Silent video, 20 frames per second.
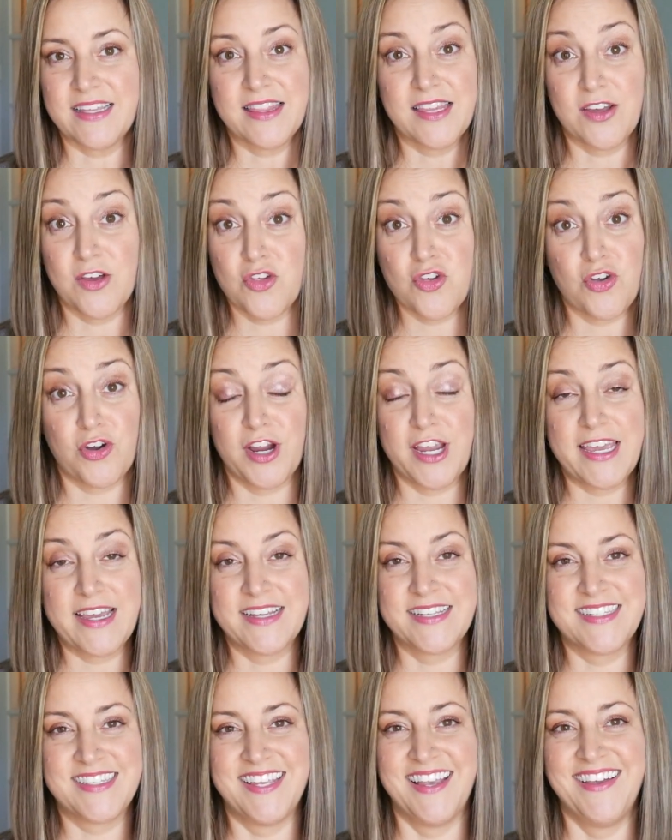
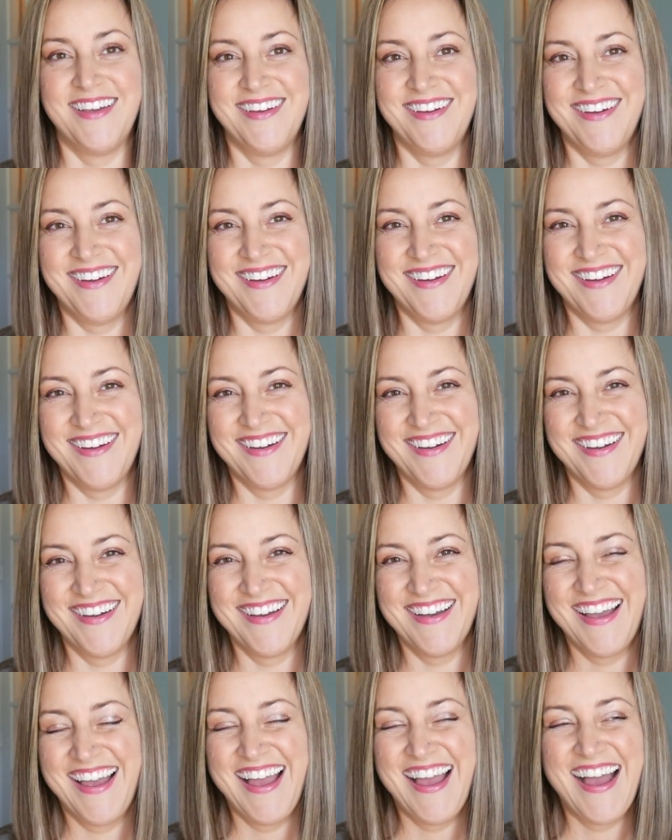luxurious.
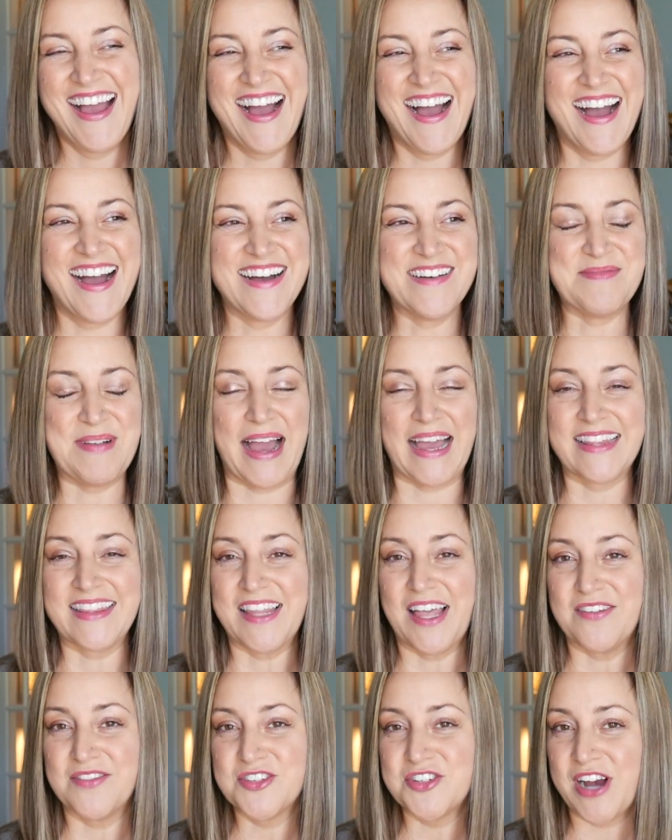I
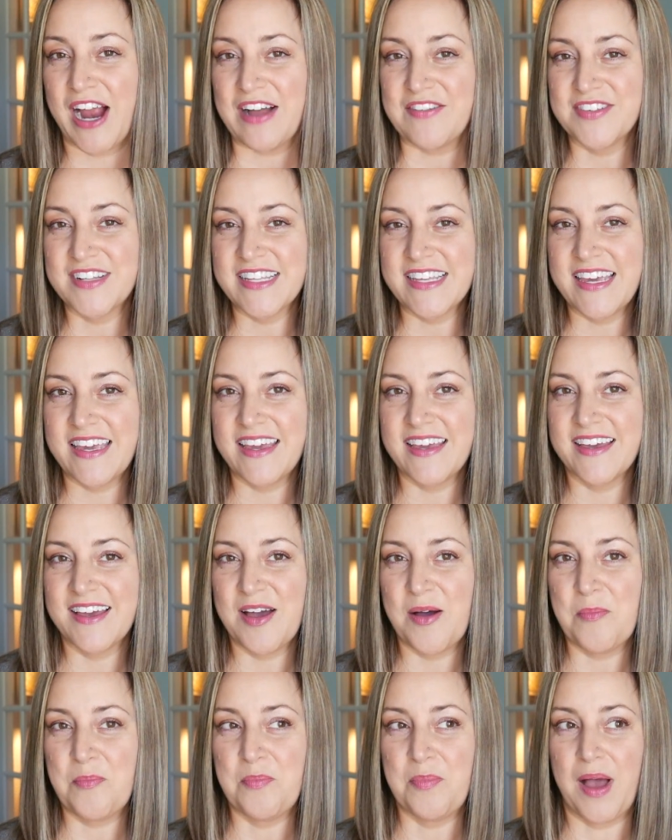love traveling,
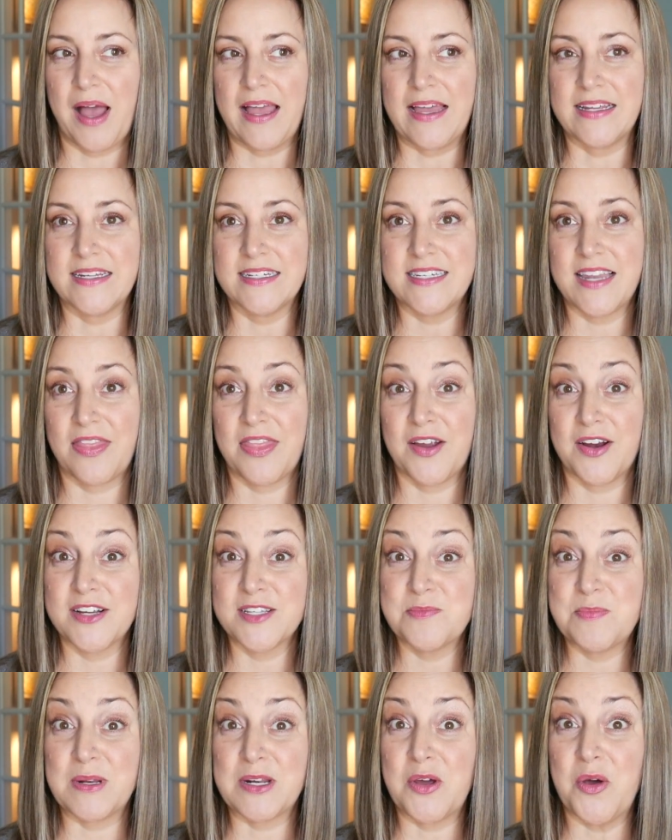but there
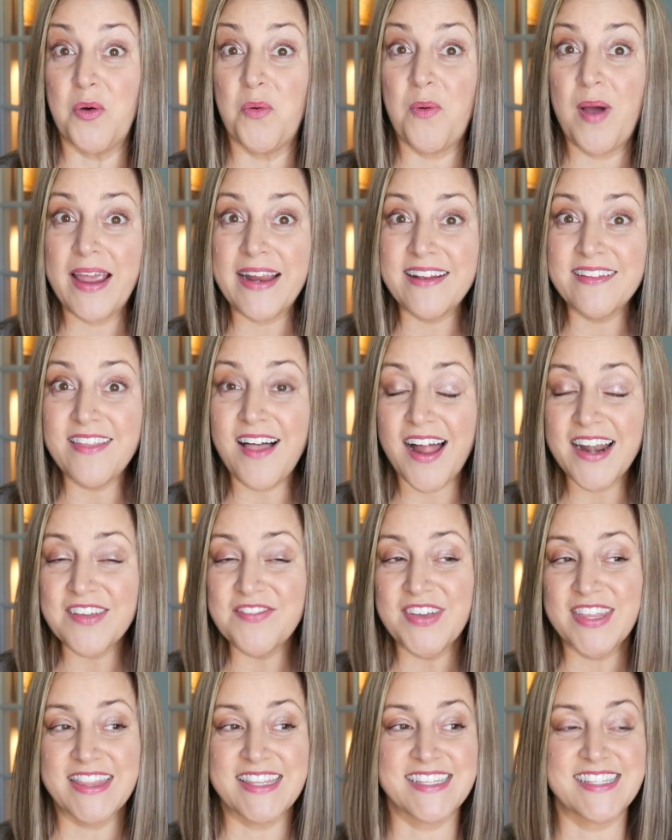has been quite a lot
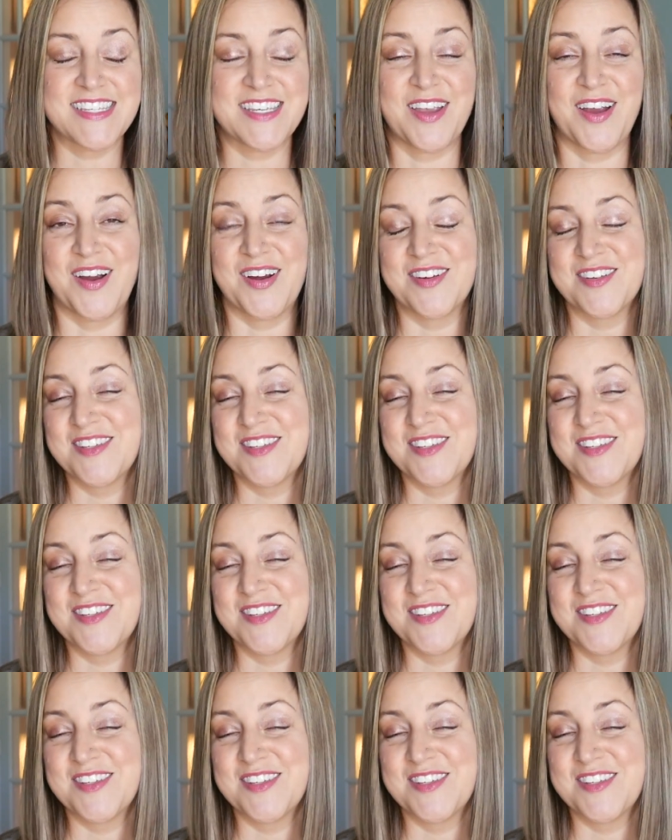of it this year.